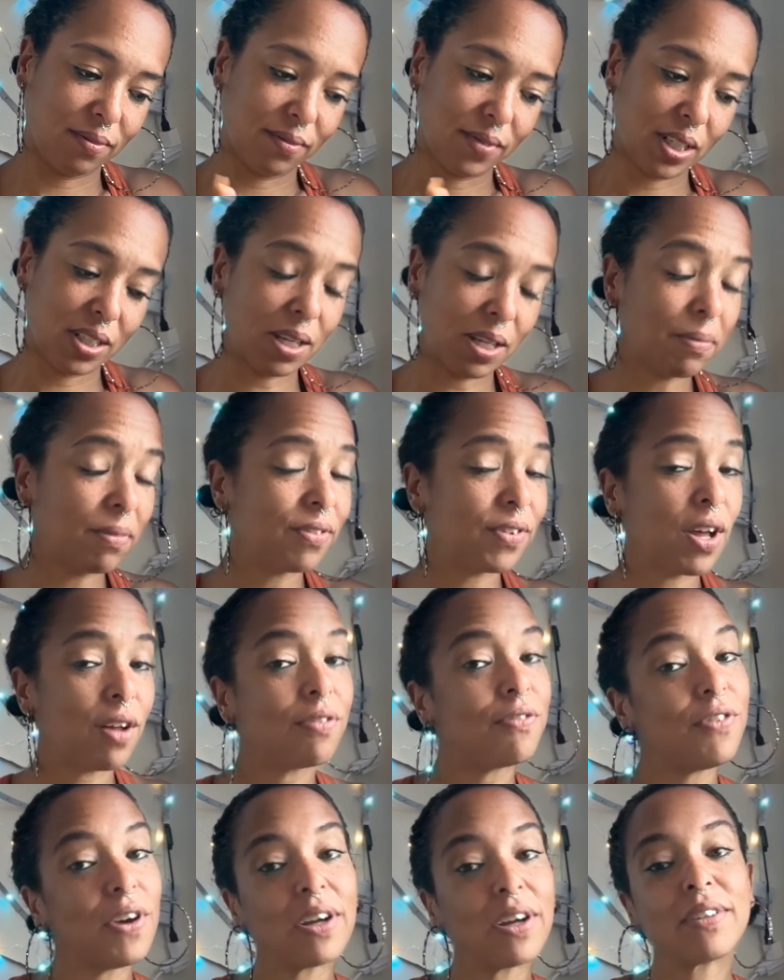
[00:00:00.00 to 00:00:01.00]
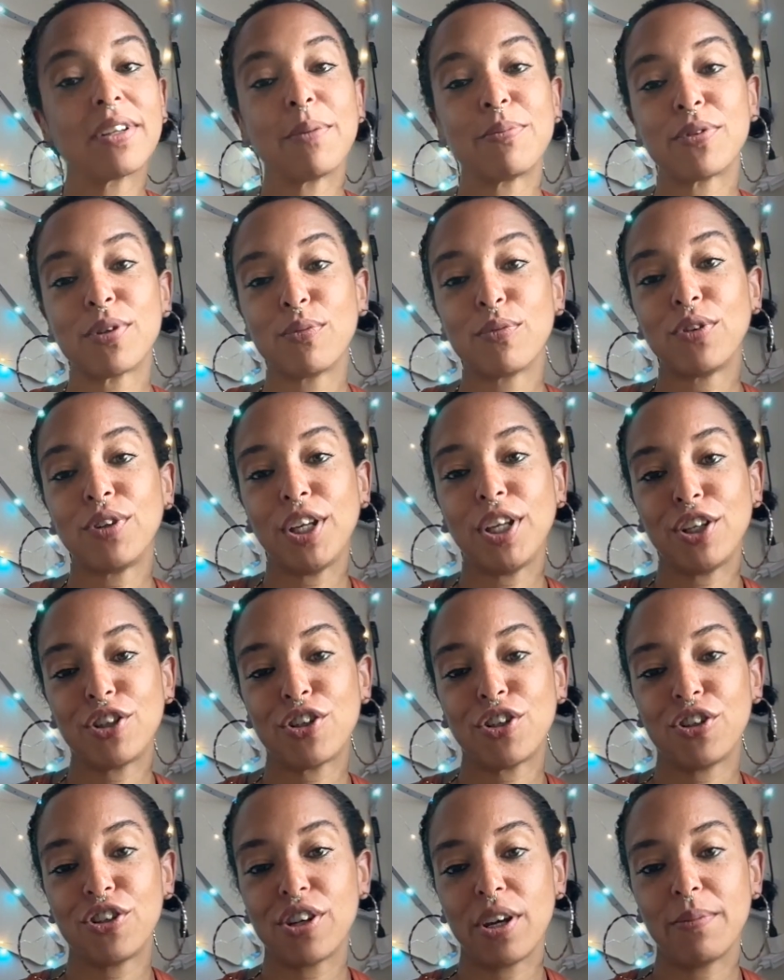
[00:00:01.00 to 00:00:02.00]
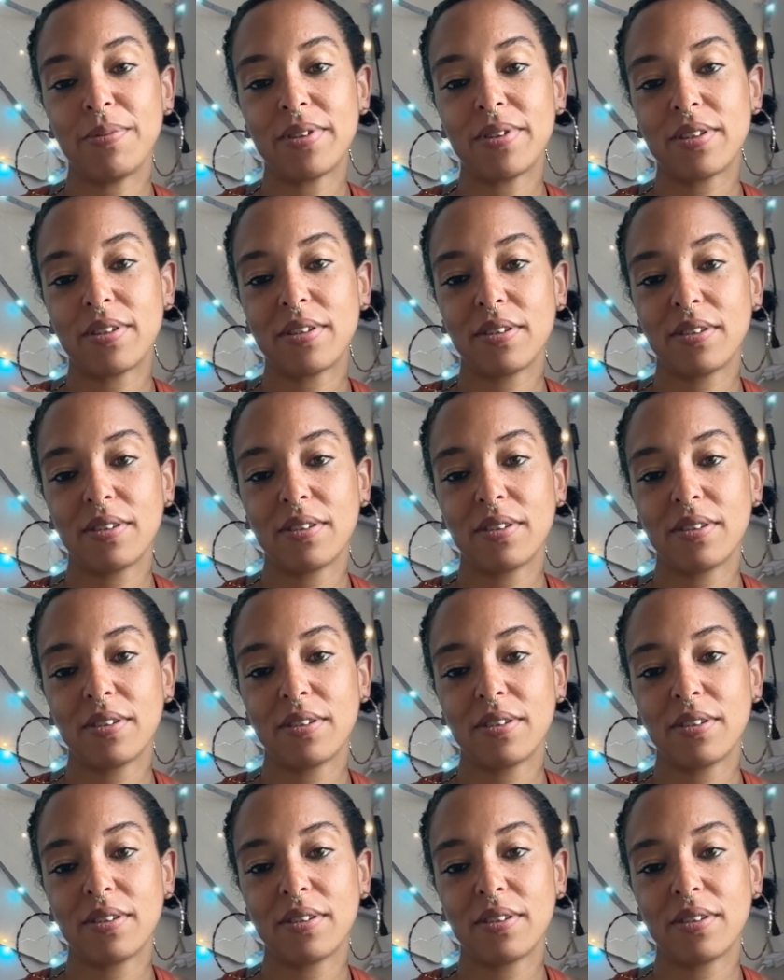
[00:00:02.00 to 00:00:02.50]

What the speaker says: Some of y'all fucked up some relationships,